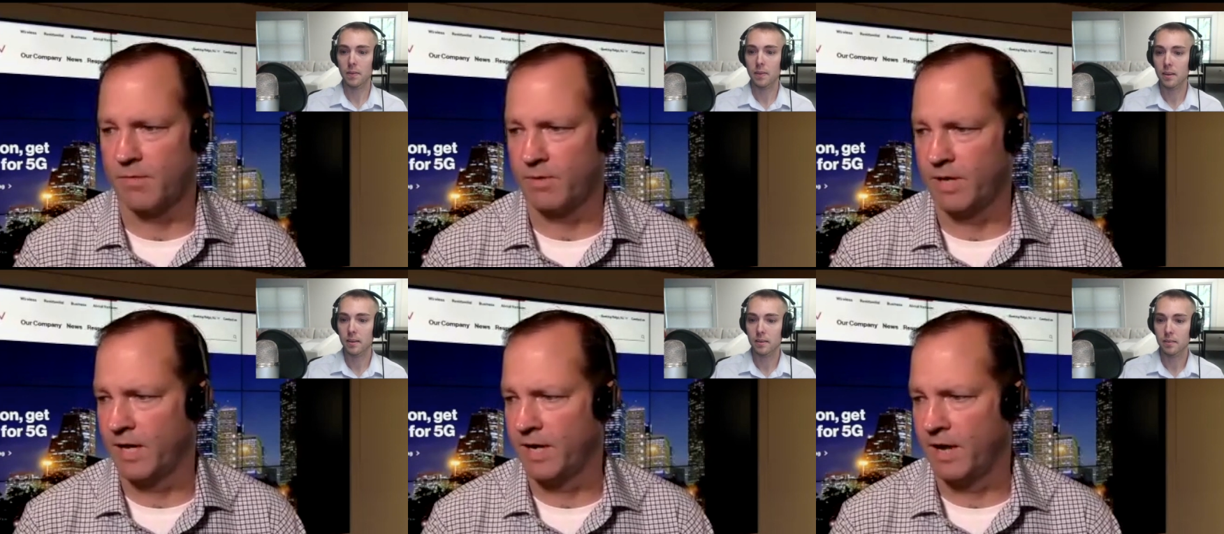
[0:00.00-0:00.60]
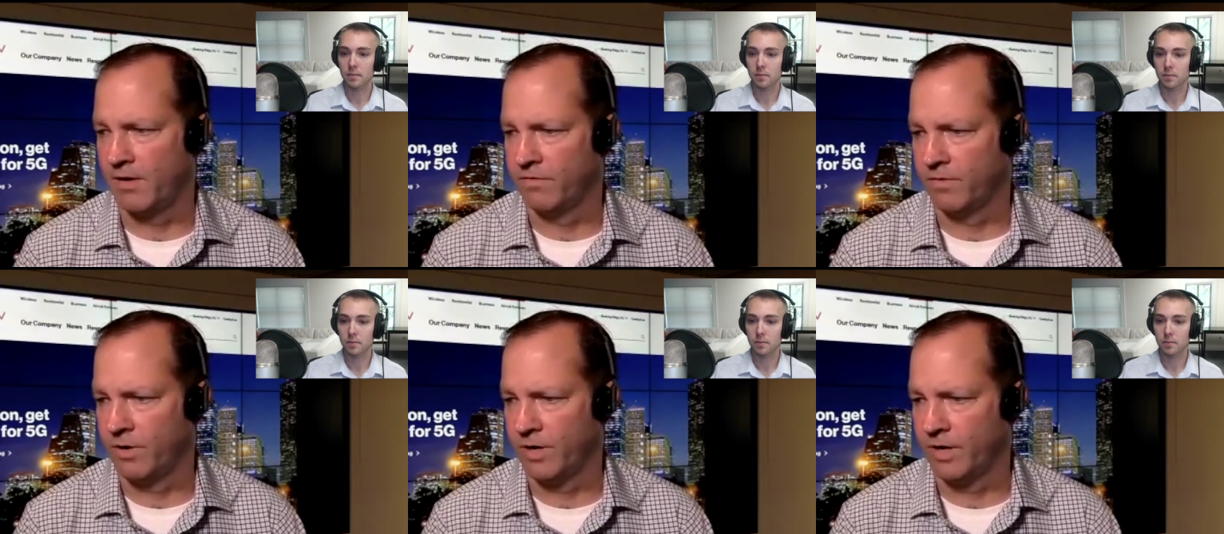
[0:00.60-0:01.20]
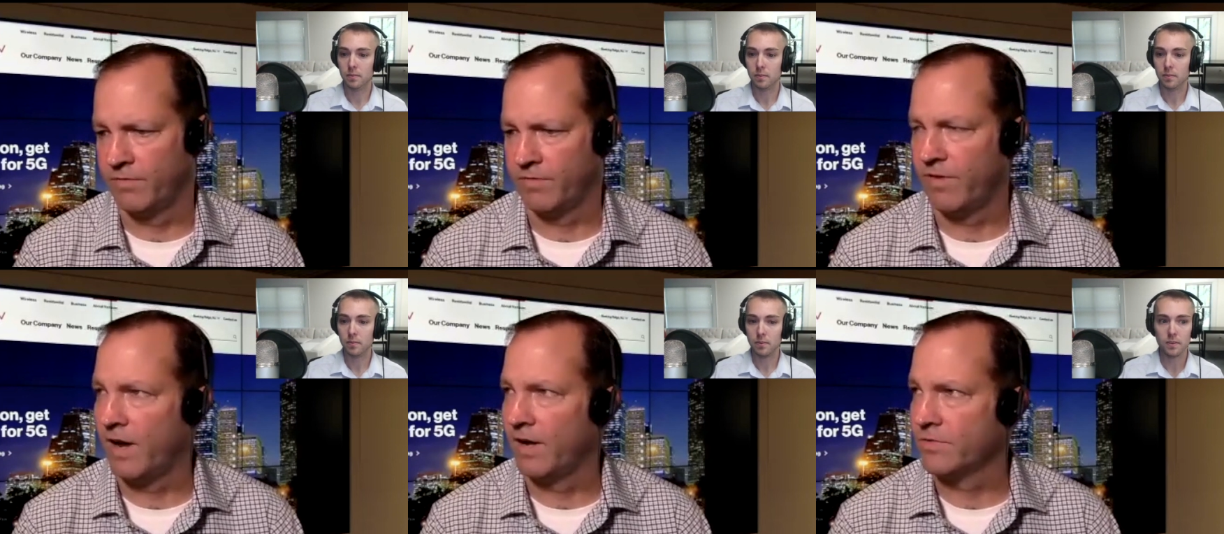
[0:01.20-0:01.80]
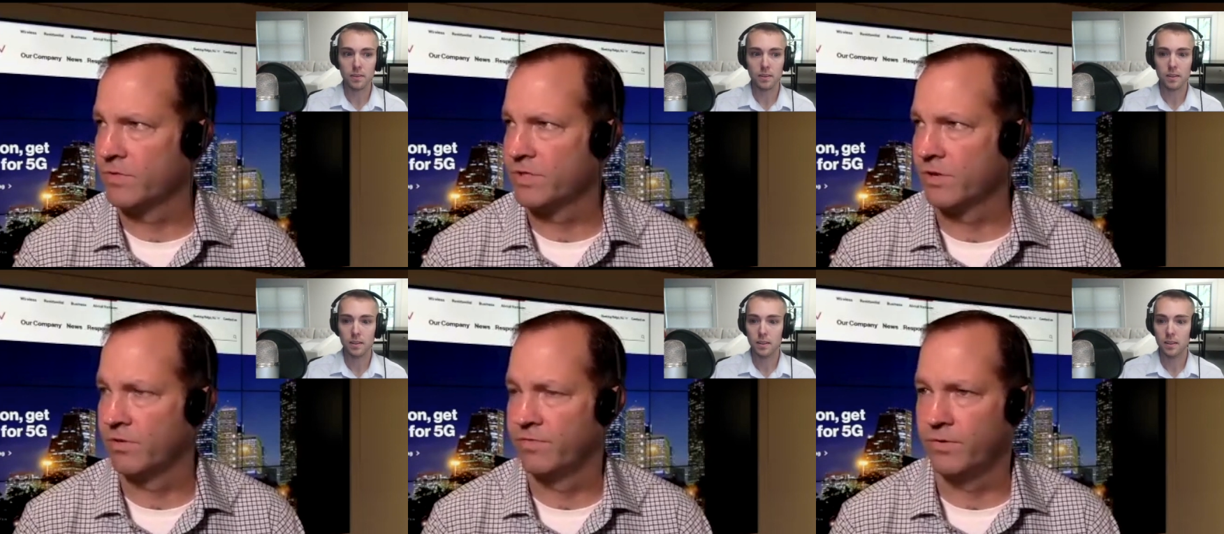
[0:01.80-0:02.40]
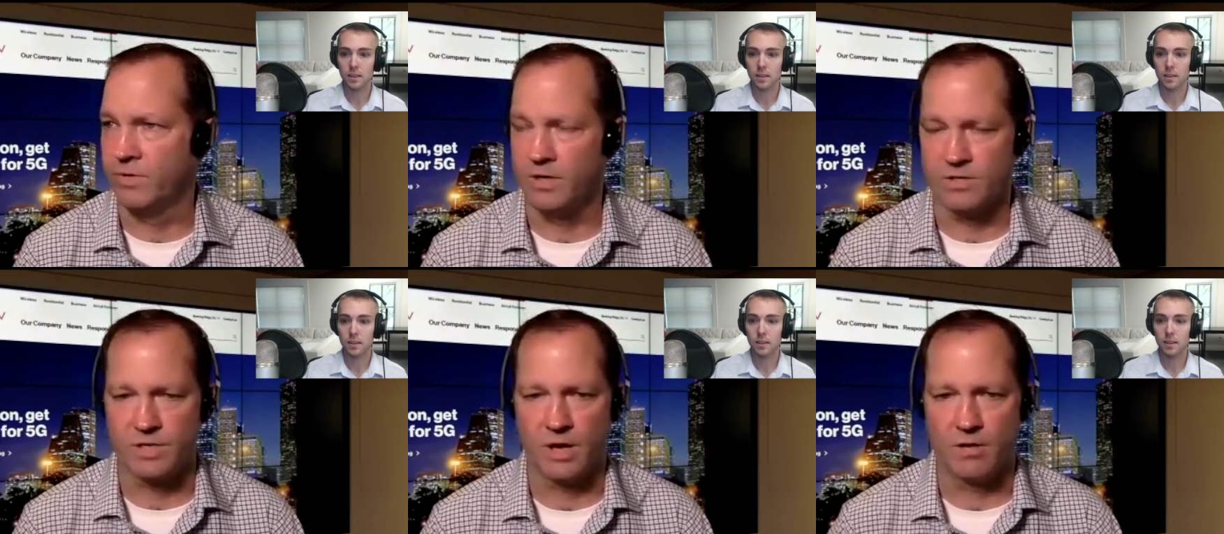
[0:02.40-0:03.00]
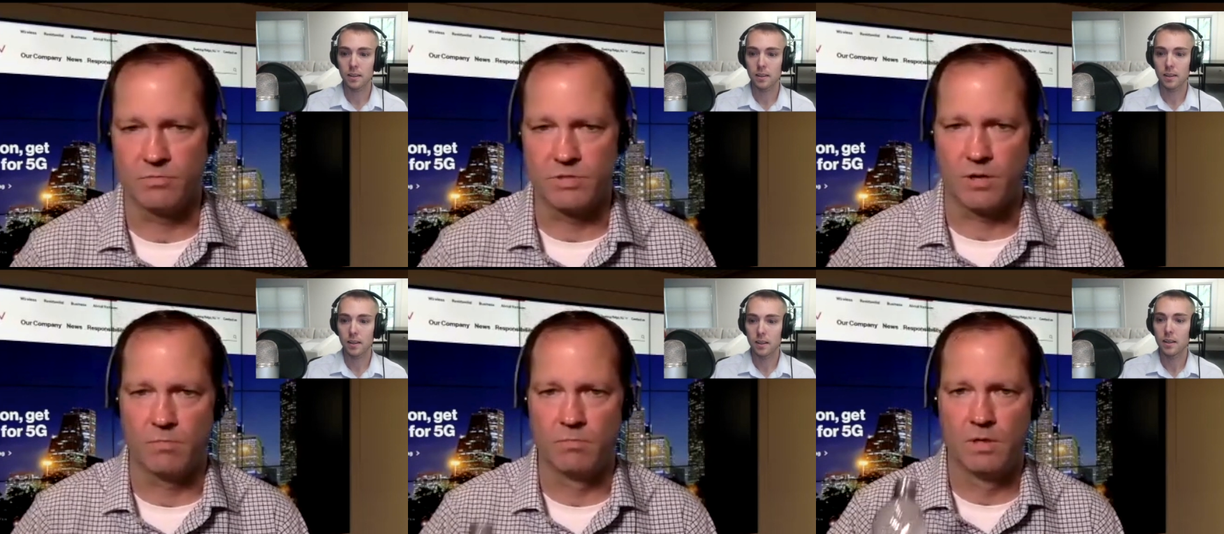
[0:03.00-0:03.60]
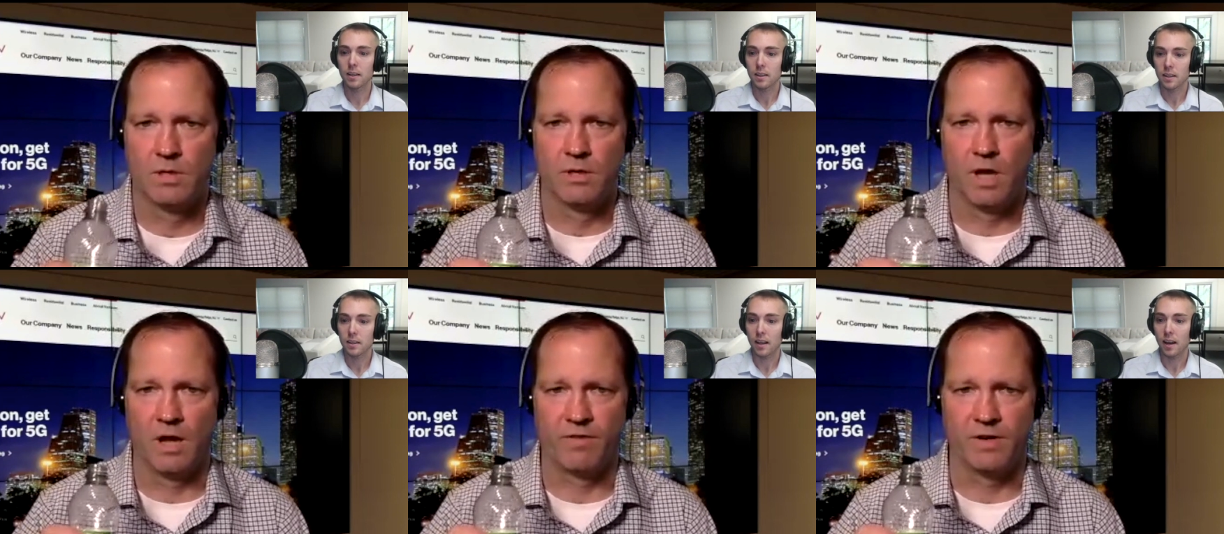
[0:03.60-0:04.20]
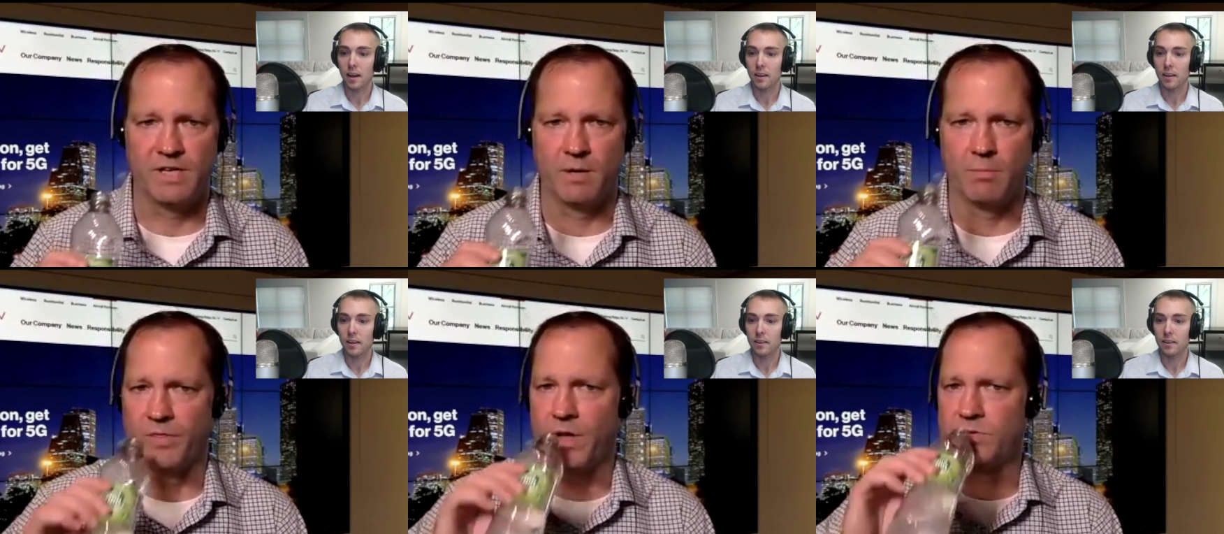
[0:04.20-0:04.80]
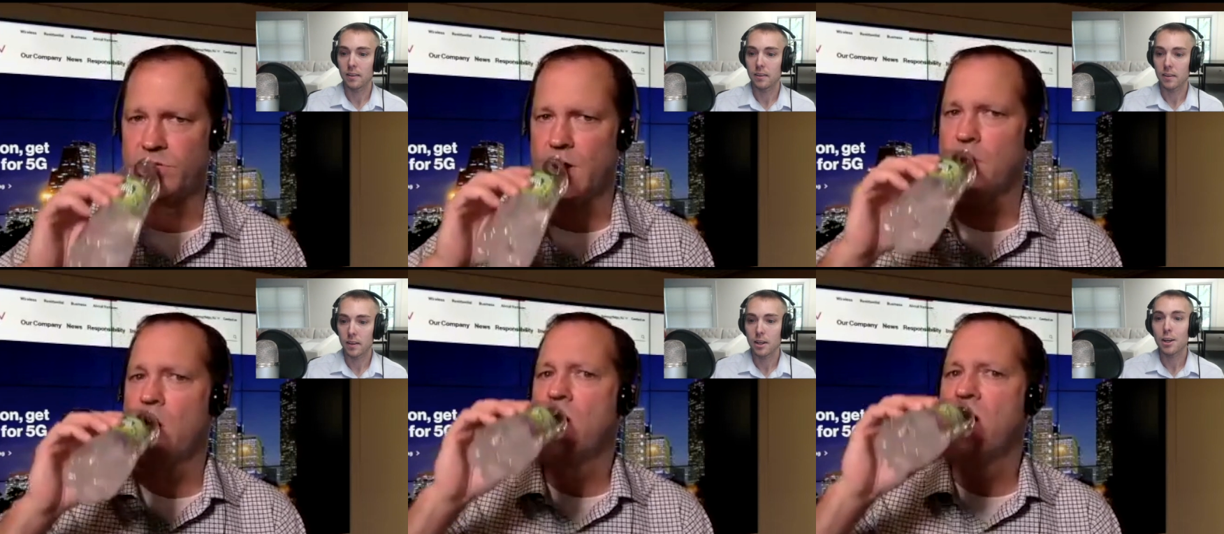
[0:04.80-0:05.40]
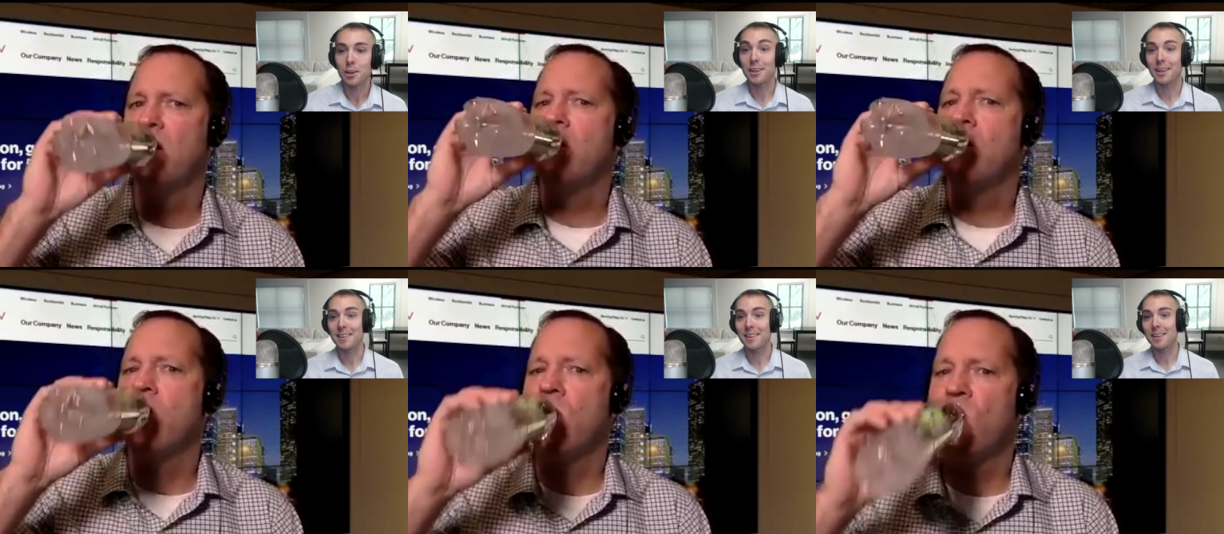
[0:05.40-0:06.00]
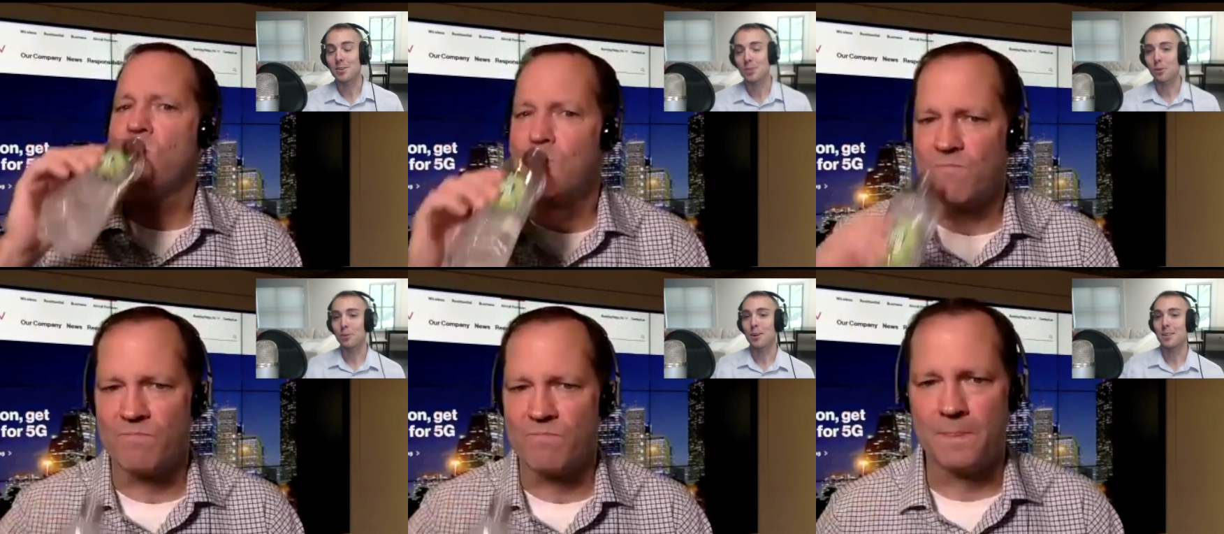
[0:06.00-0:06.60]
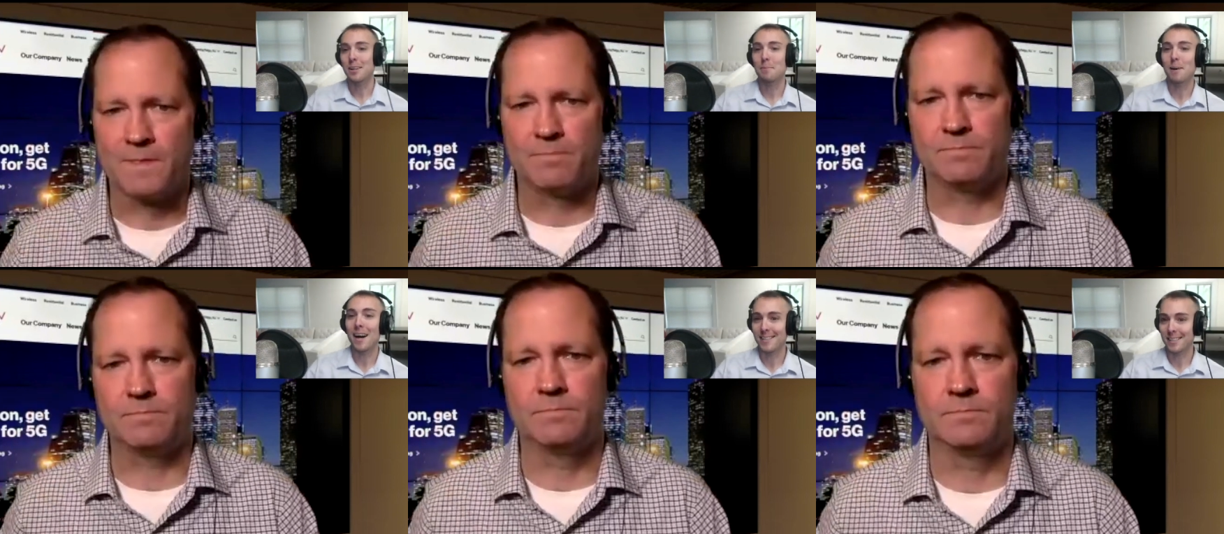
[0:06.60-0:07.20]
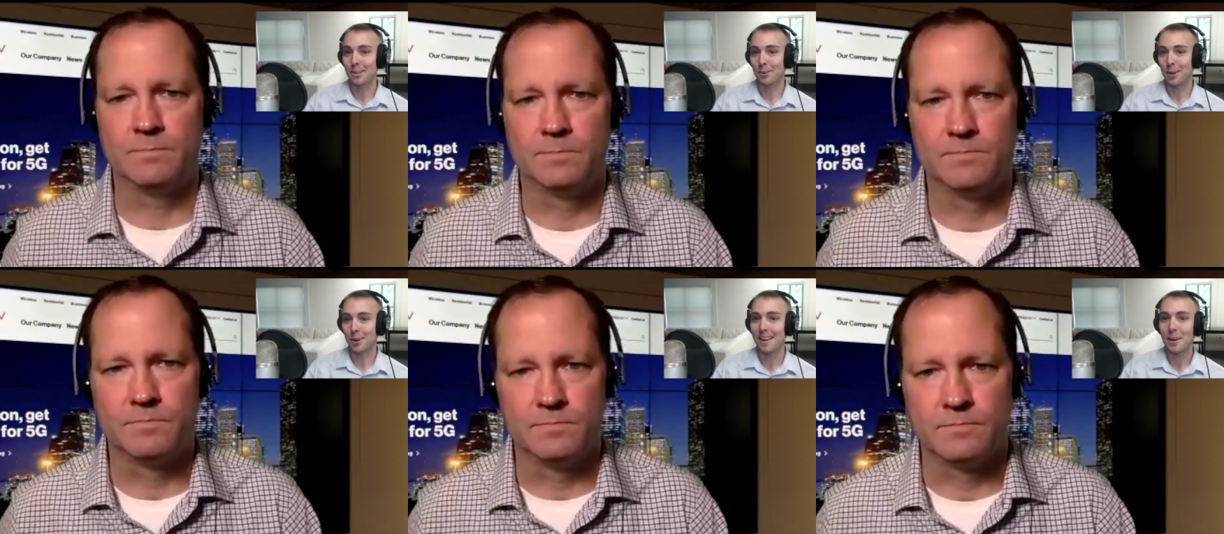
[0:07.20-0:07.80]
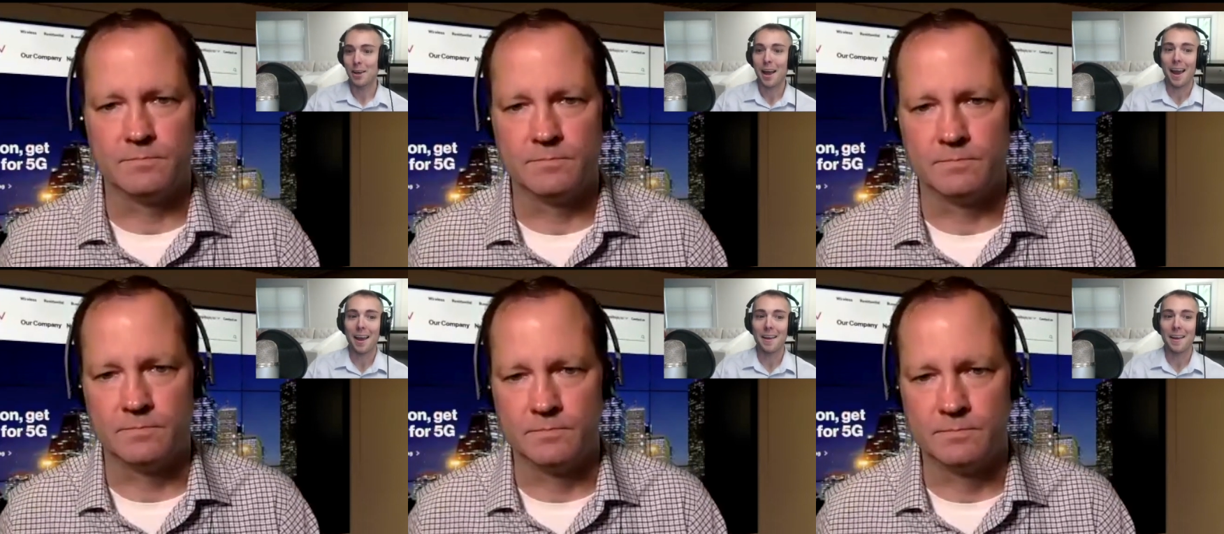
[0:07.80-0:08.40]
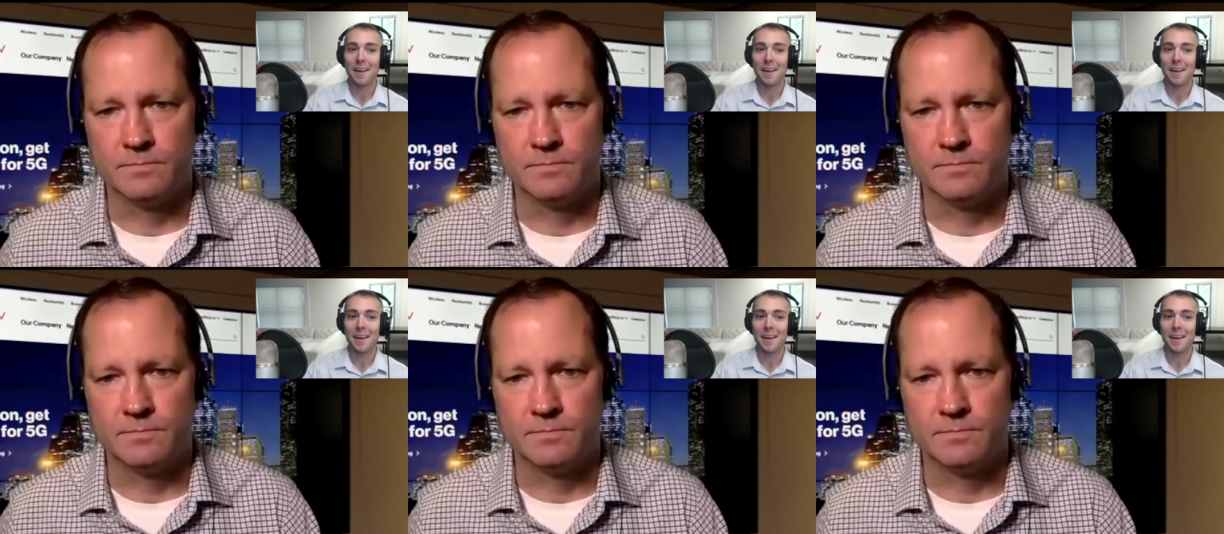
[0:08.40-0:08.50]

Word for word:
Speaker 1: that we had down in Florida for Fios. We sold a few years ago. So uh,
Speaker 2: yeah, yep. Get this. So Frontier mm-hmm. buys it, right? Mm-hmm. And